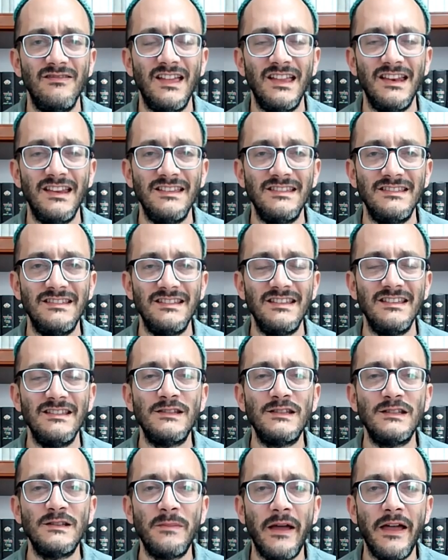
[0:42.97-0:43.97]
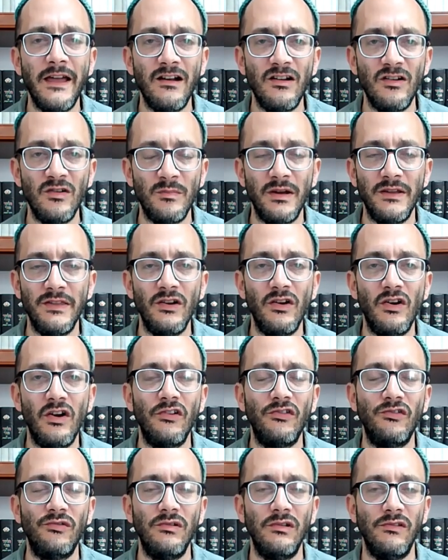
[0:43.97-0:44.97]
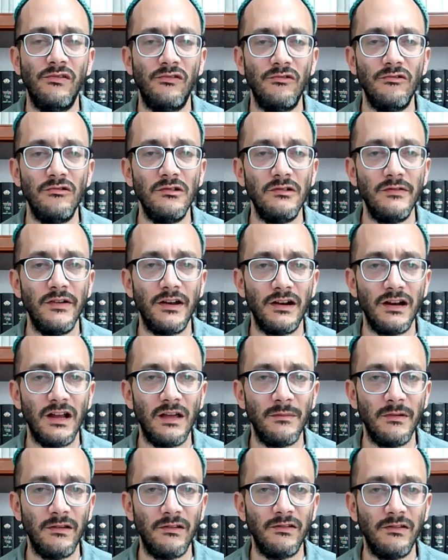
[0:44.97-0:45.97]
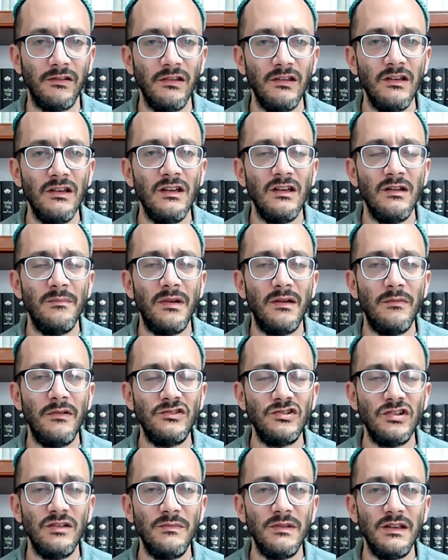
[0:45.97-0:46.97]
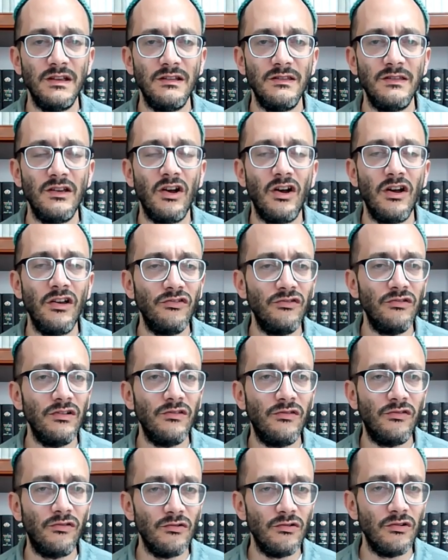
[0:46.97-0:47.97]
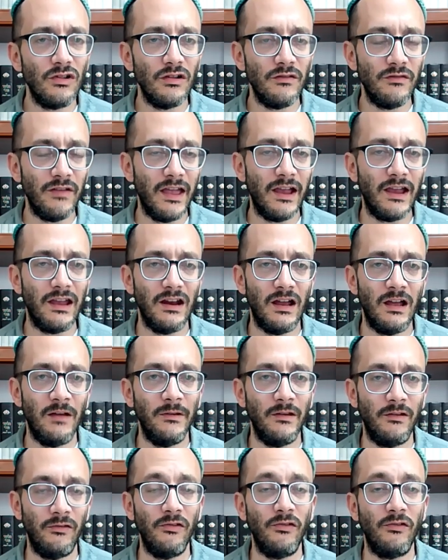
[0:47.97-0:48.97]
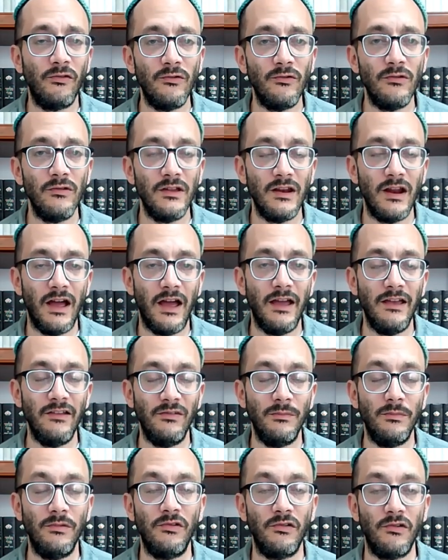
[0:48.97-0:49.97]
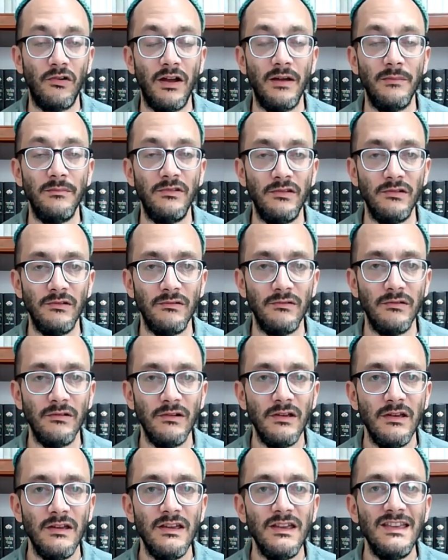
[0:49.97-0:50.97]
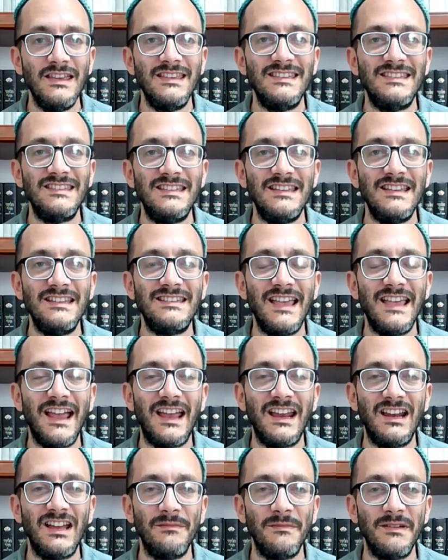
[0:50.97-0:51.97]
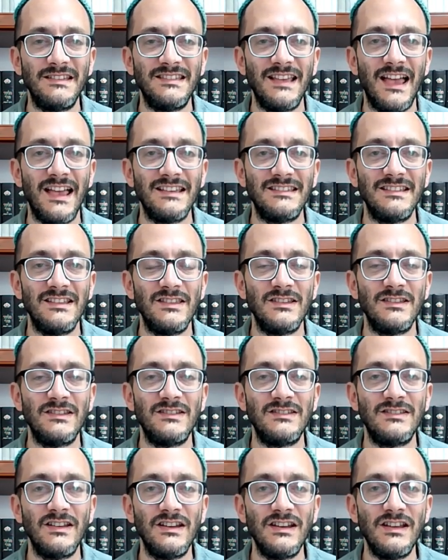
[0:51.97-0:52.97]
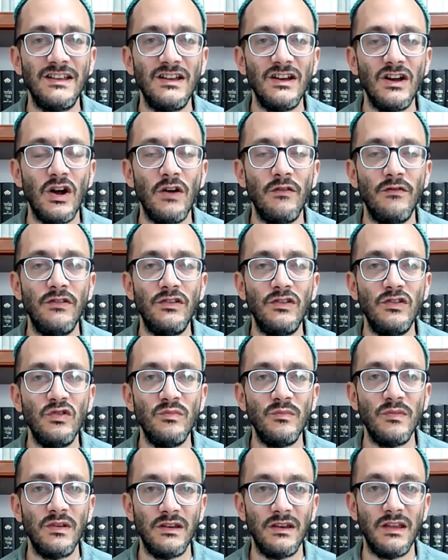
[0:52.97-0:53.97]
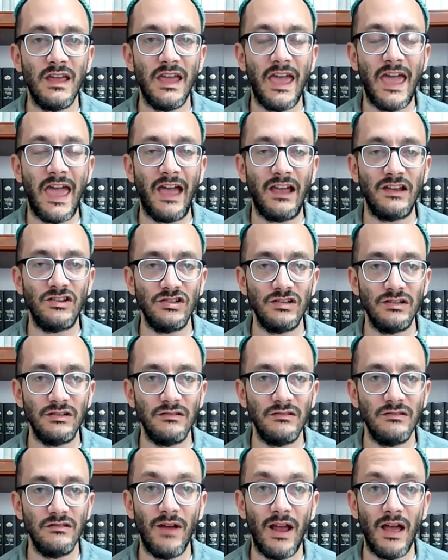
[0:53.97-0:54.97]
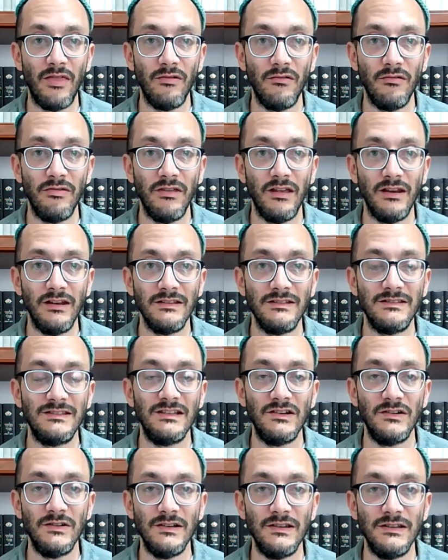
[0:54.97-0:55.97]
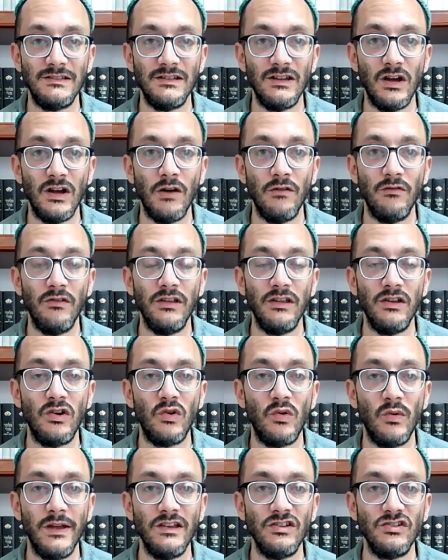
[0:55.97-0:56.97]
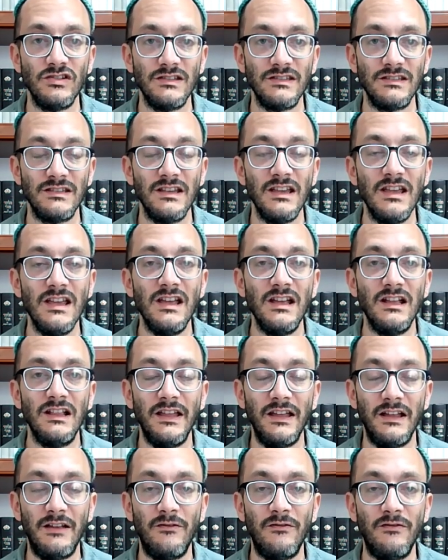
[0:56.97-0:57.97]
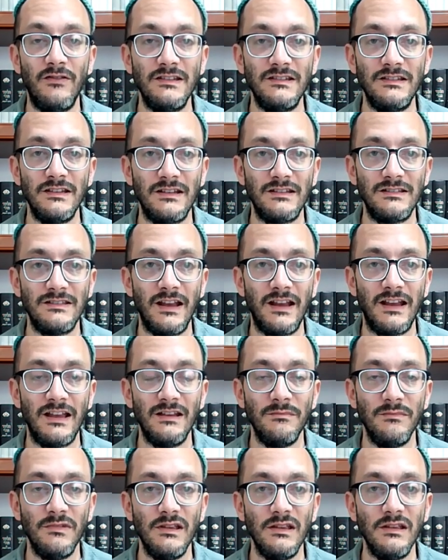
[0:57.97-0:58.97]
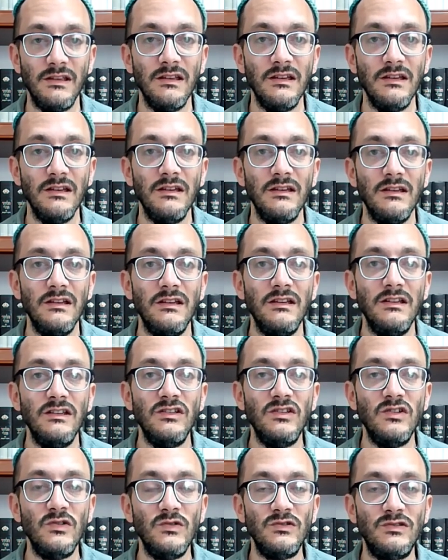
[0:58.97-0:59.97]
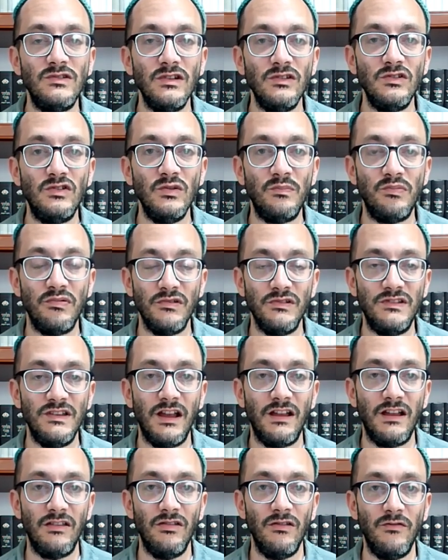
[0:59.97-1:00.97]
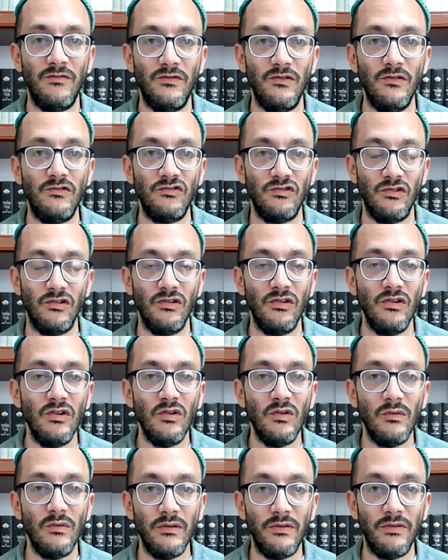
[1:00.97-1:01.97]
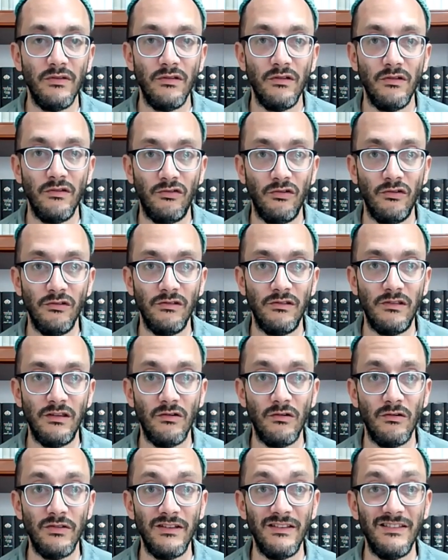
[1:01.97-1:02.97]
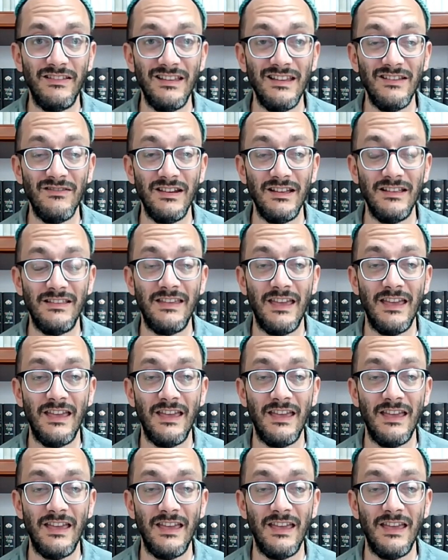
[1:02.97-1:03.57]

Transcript: that is inspired by the Austrian School of Economics, by which I mean the Austrian School of Economics, the school that I subscribe to, sees economics as the study of human action rather than a series of equations like physics that can be used to predict the future with certainty, or at least even